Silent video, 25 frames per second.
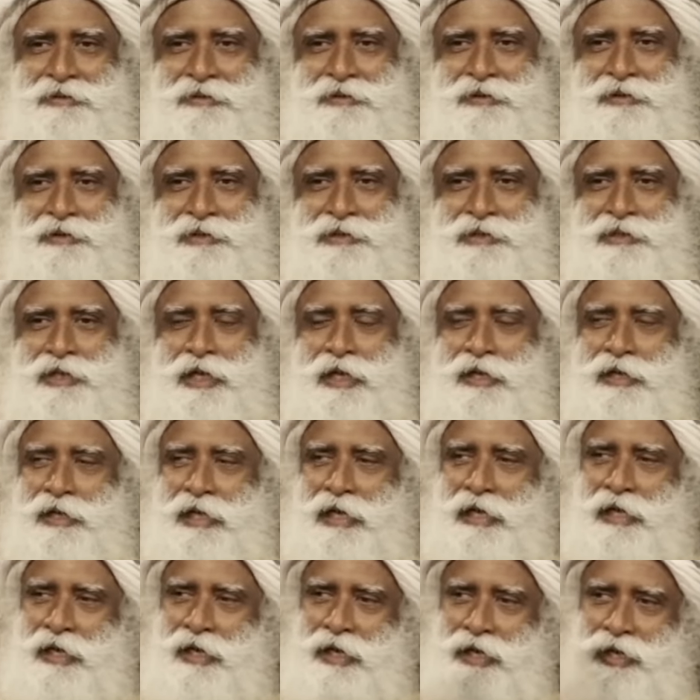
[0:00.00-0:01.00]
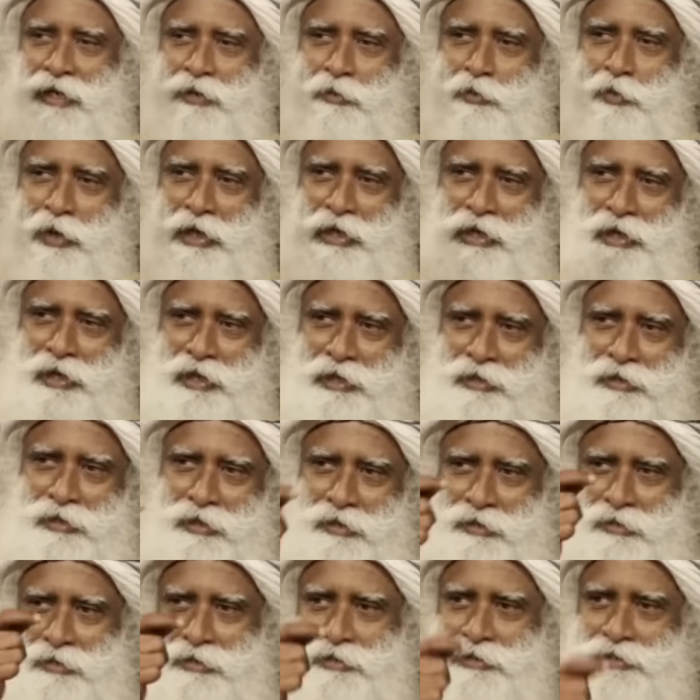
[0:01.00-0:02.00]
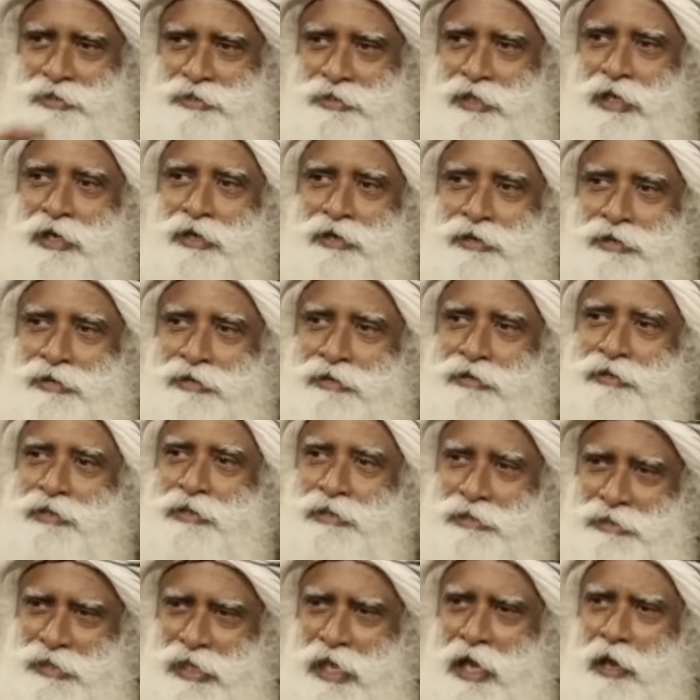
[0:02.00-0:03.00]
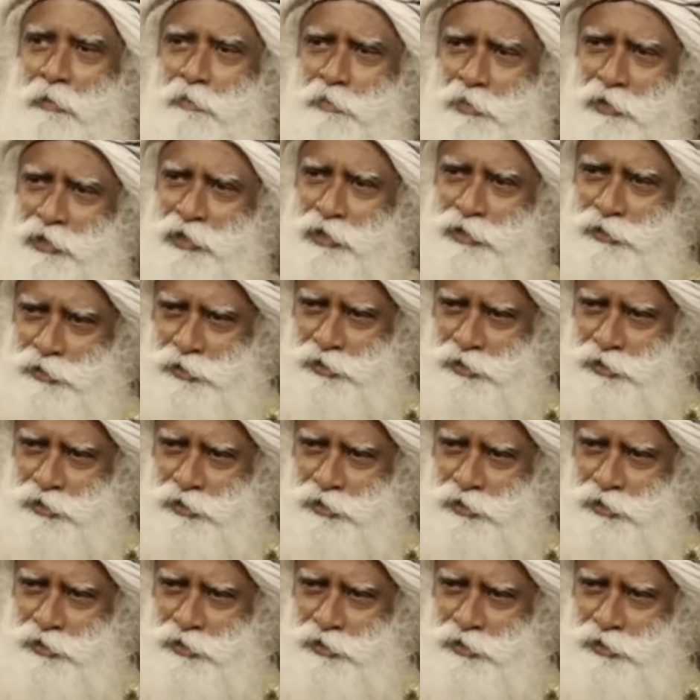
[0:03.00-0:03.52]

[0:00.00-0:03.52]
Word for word: It's not like on one day tuck it's done, it's happening